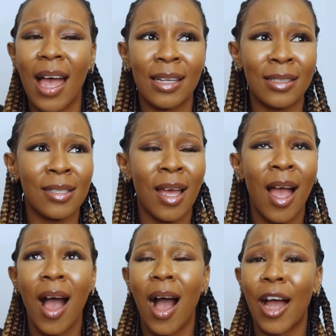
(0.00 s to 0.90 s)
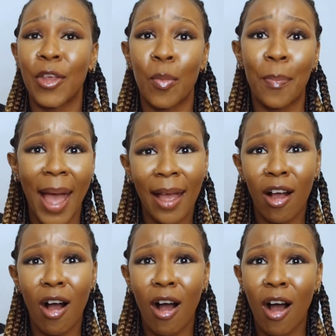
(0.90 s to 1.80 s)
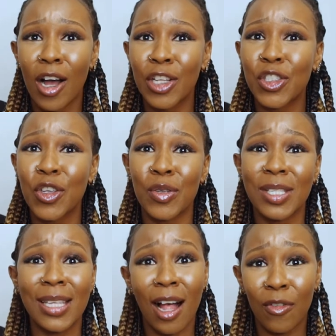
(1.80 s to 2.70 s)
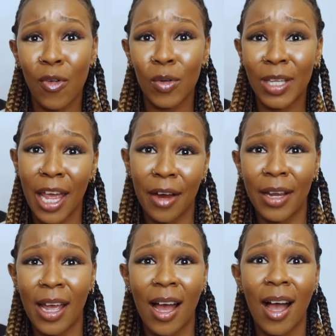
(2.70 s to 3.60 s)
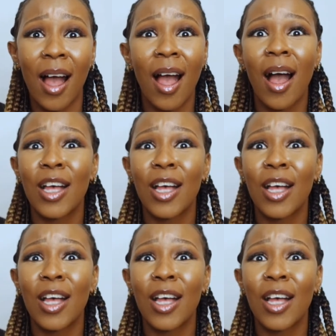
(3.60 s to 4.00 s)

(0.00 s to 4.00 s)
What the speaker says: and your bank cards, your cell phone carrier.